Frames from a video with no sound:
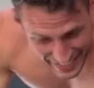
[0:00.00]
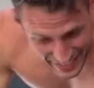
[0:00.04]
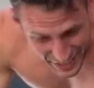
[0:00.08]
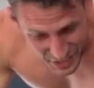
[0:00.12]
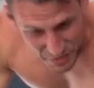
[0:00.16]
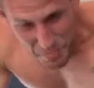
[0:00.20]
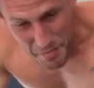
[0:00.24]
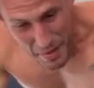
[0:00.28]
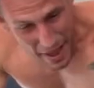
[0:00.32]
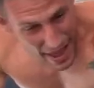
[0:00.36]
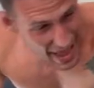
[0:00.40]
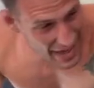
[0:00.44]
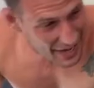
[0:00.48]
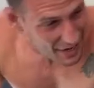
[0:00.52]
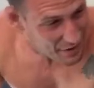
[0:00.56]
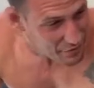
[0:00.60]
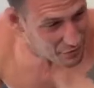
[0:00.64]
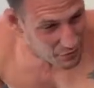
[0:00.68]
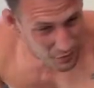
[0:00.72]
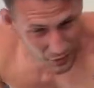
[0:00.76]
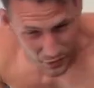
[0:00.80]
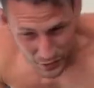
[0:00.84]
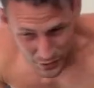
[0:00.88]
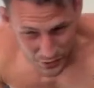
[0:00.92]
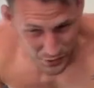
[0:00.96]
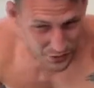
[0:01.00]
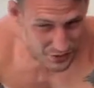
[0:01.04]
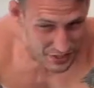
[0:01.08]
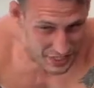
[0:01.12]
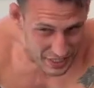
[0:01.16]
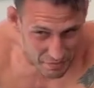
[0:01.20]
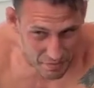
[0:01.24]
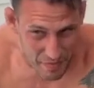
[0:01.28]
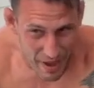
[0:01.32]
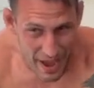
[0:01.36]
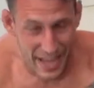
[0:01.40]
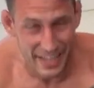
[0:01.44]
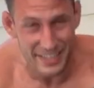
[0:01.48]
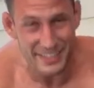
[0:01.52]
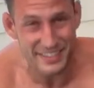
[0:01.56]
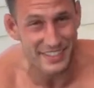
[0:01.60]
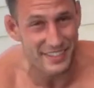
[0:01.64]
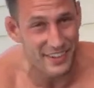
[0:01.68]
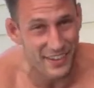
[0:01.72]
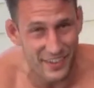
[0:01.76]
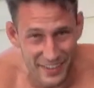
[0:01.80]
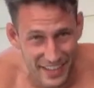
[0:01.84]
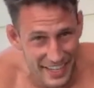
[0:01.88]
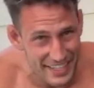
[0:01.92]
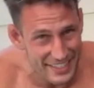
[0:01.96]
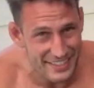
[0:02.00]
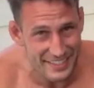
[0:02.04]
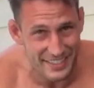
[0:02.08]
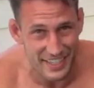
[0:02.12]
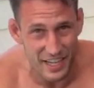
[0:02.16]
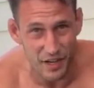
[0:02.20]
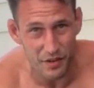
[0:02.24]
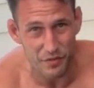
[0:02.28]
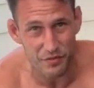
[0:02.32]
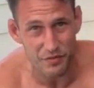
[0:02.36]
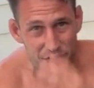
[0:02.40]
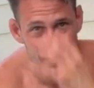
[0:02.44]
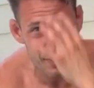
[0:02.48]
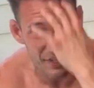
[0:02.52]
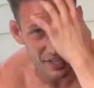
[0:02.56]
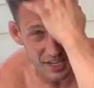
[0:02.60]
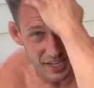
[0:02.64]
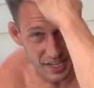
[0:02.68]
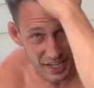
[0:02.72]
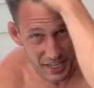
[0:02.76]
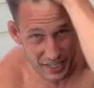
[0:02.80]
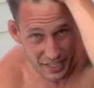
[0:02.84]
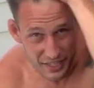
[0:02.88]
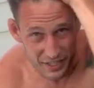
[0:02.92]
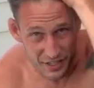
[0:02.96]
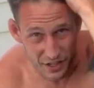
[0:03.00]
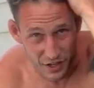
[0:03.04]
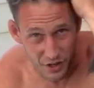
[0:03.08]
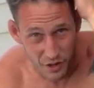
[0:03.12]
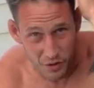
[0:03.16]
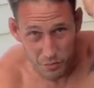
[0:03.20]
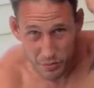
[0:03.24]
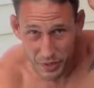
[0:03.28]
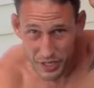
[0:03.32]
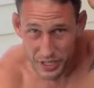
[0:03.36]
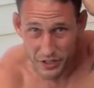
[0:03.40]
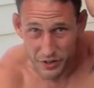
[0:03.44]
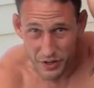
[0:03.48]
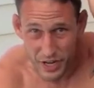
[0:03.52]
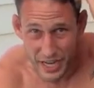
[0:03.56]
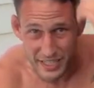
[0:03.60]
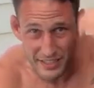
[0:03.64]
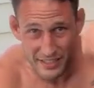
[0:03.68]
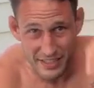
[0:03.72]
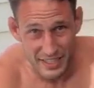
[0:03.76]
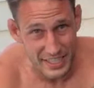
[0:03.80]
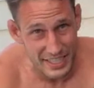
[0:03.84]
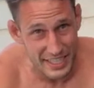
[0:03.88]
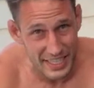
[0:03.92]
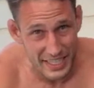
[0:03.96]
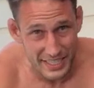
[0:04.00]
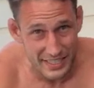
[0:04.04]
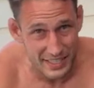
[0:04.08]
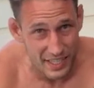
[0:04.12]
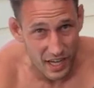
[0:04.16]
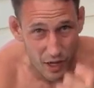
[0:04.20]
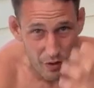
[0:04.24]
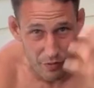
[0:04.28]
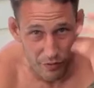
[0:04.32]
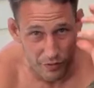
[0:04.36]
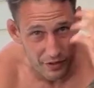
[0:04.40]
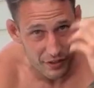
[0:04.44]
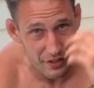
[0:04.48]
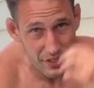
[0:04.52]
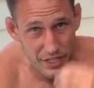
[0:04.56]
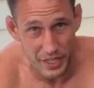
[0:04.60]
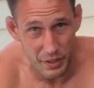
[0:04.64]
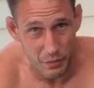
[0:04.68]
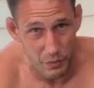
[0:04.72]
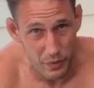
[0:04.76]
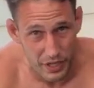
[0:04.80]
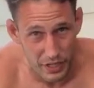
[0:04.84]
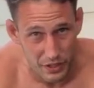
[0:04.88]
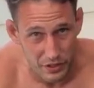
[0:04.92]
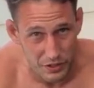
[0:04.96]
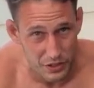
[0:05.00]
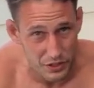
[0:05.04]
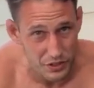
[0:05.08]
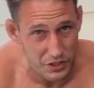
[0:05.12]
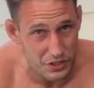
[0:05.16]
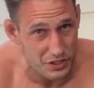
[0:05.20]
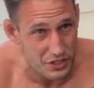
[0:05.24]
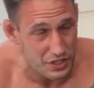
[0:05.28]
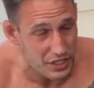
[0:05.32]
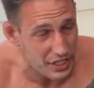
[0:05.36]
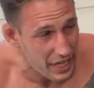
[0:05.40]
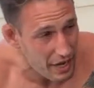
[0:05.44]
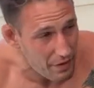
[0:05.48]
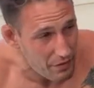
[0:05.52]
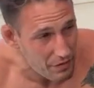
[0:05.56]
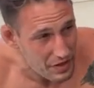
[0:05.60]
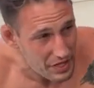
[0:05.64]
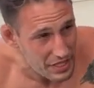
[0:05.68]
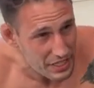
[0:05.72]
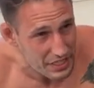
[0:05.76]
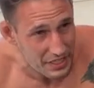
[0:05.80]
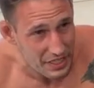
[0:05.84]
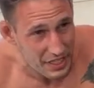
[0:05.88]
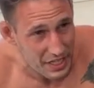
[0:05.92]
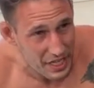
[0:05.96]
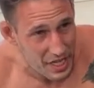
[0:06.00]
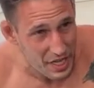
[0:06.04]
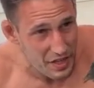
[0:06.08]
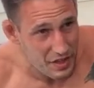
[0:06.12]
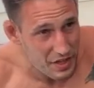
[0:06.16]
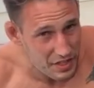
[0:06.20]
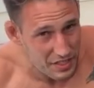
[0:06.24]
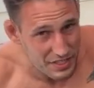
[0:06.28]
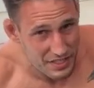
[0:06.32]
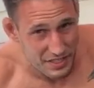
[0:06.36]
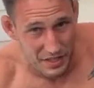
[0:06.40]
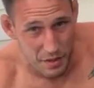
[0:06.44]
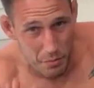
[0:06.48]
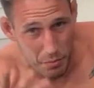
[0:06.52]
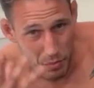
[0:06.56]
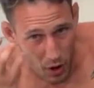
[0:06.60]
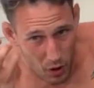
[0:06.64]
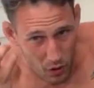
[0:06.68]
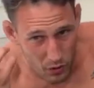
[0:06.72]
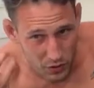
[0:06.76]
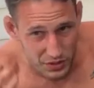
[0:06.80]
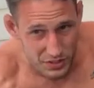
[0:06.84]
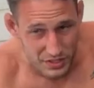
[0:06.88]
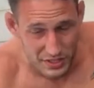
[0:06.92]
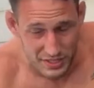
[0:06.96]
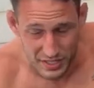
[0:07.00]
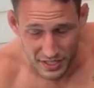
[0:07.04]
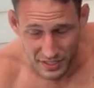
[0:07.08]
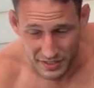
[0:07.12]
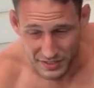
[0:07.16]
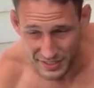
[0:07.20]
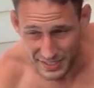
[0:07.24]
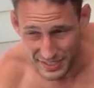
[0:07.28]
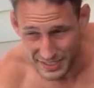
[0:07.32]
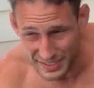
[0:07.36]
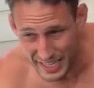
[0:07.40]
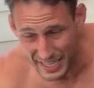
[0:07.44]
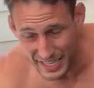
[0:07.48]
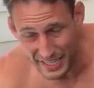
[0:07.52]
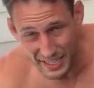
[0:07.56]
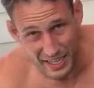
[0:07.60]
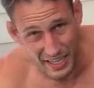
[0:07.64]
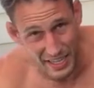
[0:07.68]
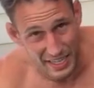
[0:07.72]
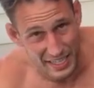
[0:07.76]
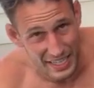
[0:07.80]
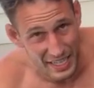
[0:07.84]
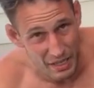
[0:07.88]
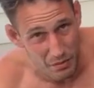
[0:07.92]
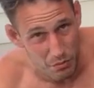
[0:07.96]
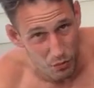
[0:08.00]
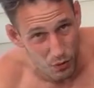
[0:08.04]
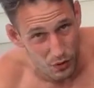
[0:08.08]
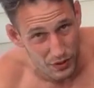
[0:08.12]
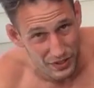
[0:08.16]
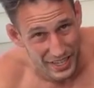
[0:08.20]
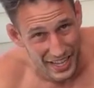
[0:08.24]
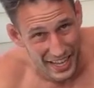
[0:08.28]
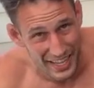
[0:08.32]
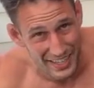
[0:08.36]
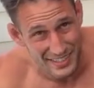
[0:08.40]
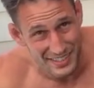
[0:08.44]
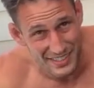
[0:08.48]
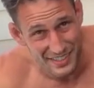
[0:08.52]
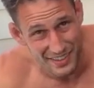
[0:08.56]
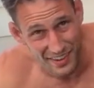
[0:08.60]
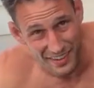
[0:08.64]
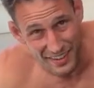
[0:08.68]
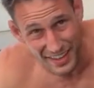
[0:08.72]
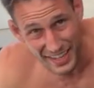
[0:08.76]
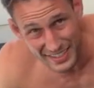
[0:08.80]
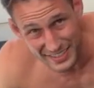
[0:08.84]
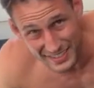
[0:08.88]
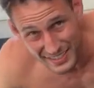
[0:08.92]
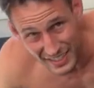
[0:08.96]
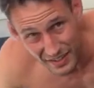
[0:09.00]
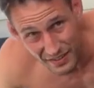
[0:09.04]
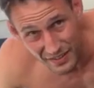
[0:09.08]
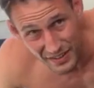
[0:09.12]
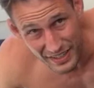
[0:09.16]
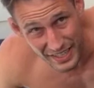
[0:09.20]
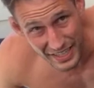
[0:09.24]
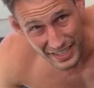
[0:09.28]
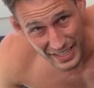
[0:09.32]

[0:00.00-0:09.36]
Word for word: nice mat. Of course you need mats and all that stuff, and you know, but your head's gonna get tougher. It will. You're everything. The, the bone starts to uh, get more dense and all that stuff.